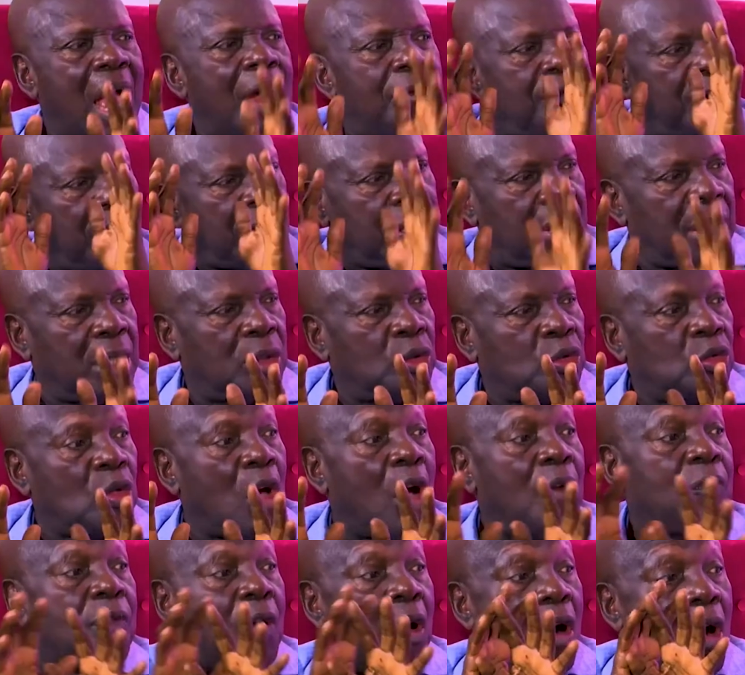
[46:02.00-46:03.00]
everything,
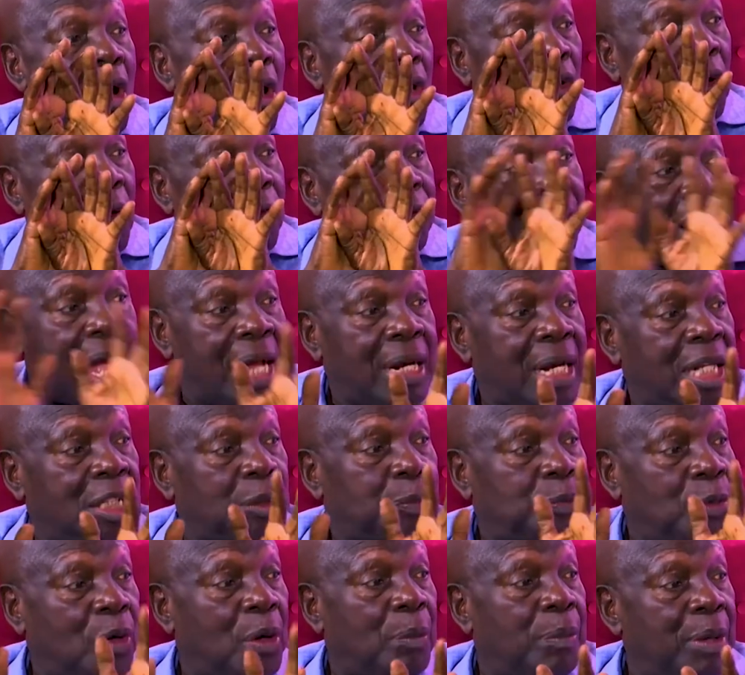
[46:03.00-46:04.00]
solve all of Ghana's
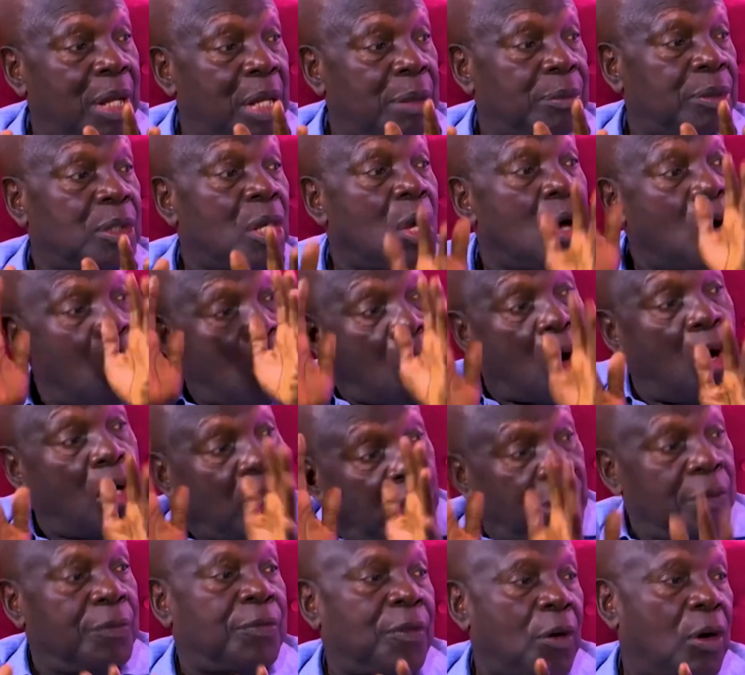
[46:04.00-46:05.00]
problems, all
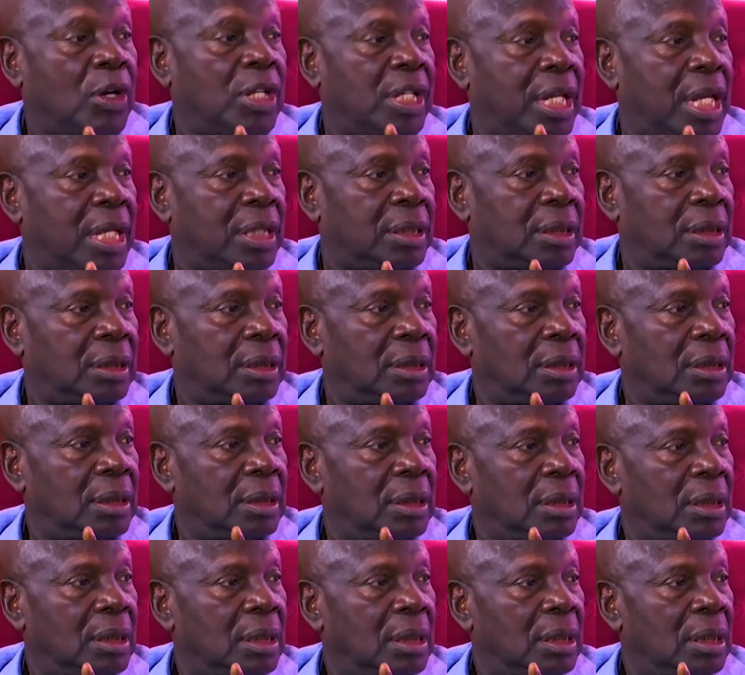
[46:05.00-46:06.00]
in four years.
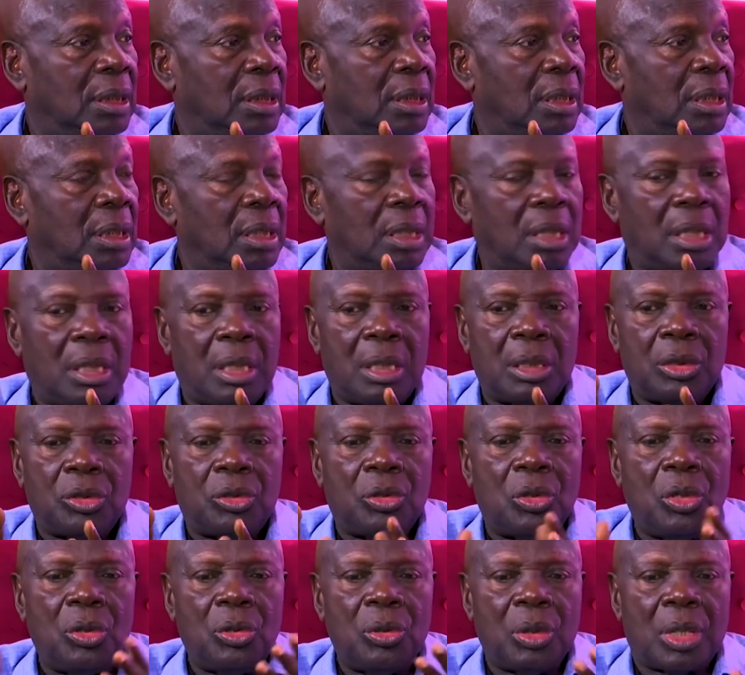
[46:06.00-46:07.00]

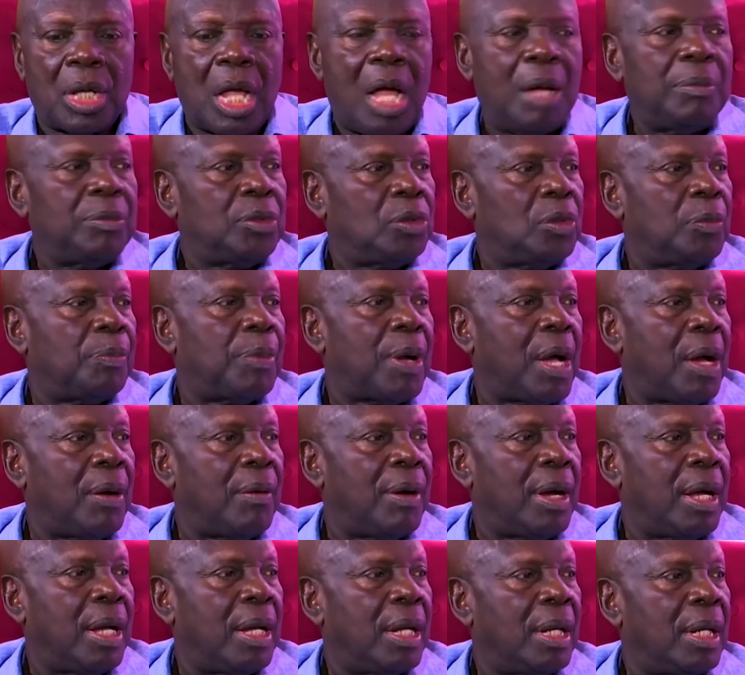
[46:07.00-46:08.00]
So you come to
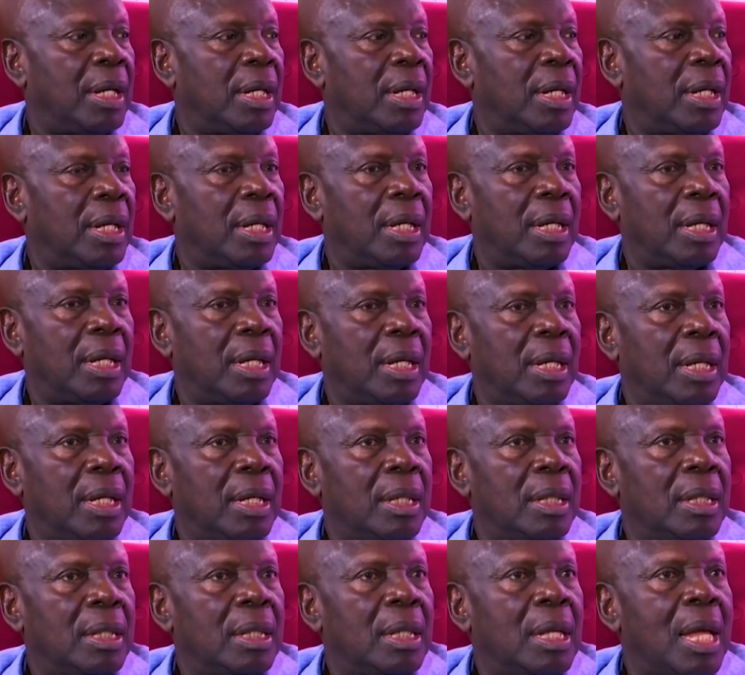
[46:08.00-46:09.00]
power,
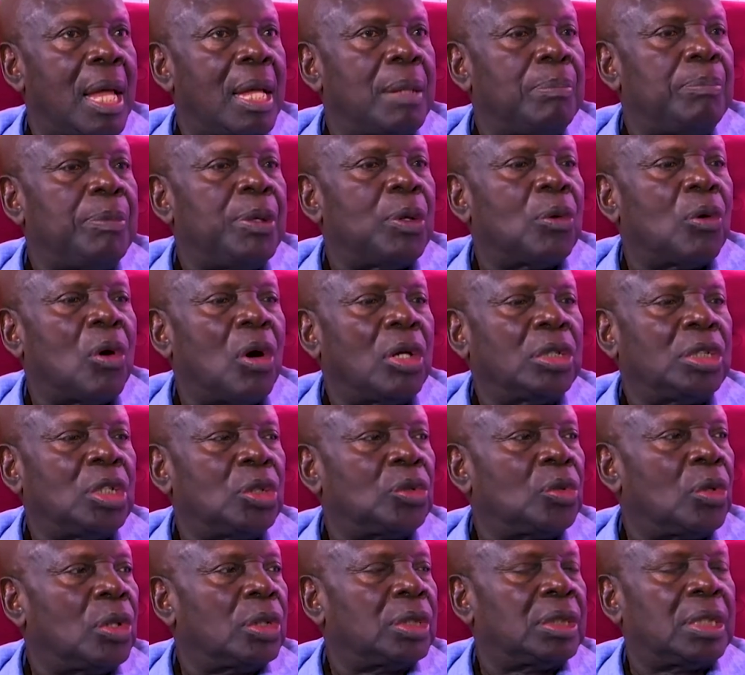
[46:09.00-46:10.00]
and because
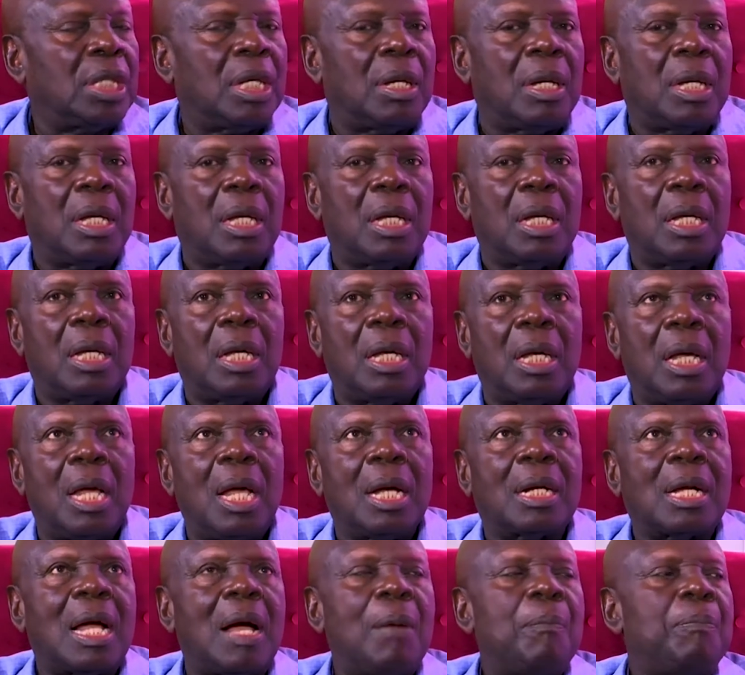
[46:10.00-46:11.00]
it was a, a
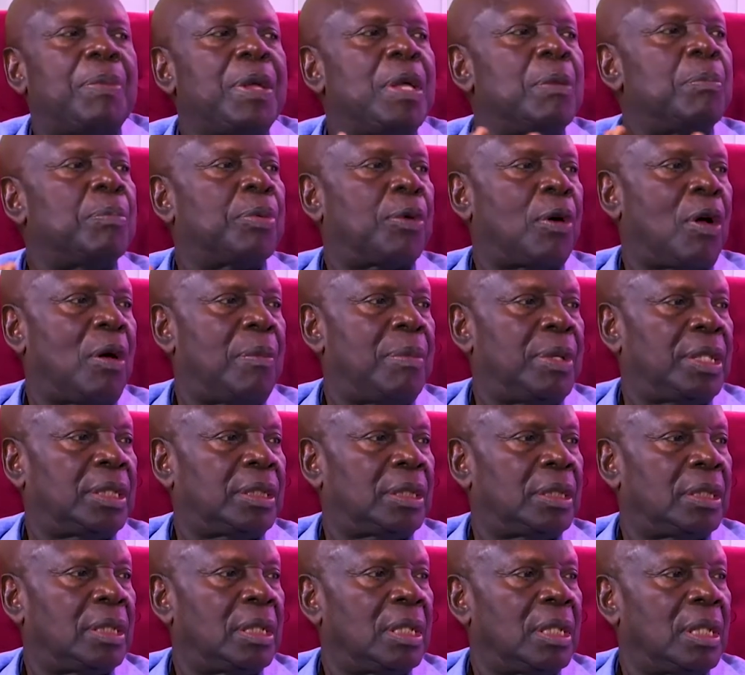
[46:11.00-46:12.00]
campaign
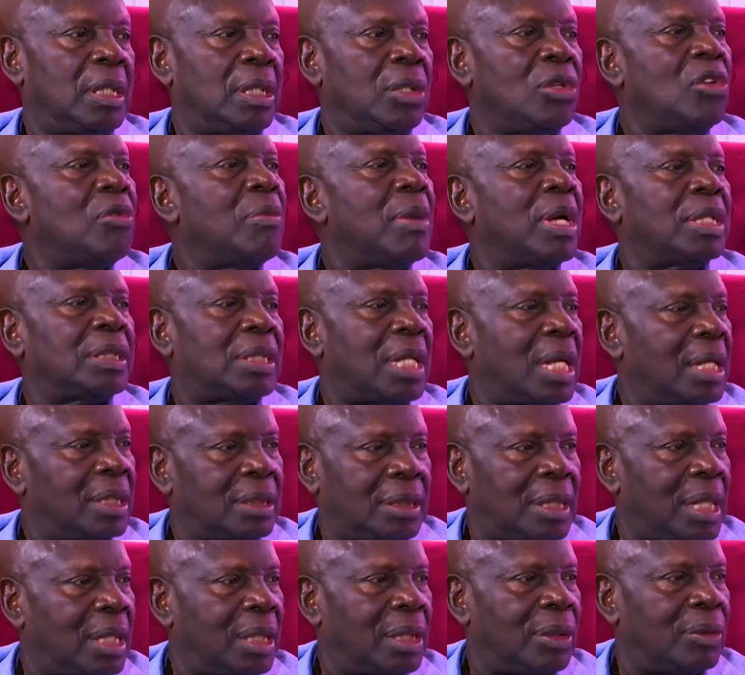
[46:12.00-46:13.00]
promise, you must
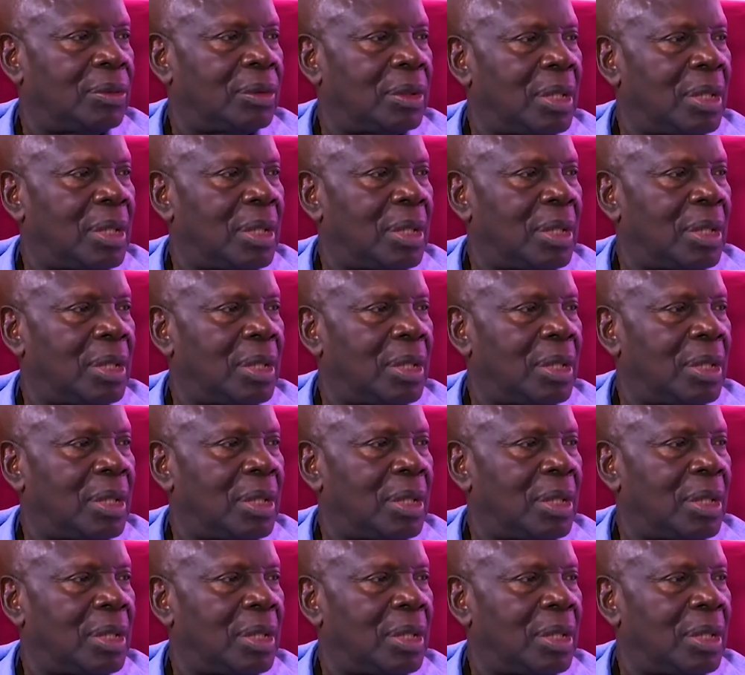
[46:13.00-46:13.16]
execute.